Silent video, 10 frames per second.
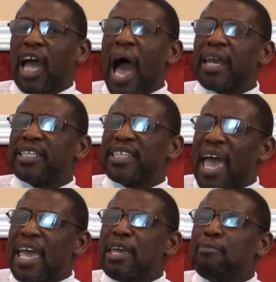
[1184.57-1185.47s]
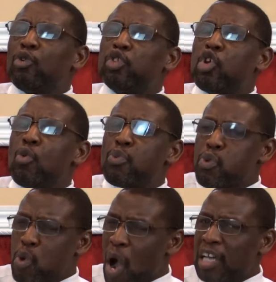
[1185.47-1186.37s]
God is able to
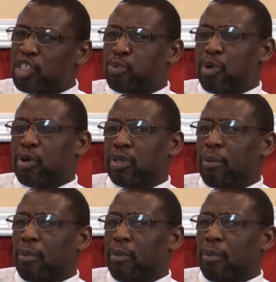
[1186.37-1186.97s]
prosper,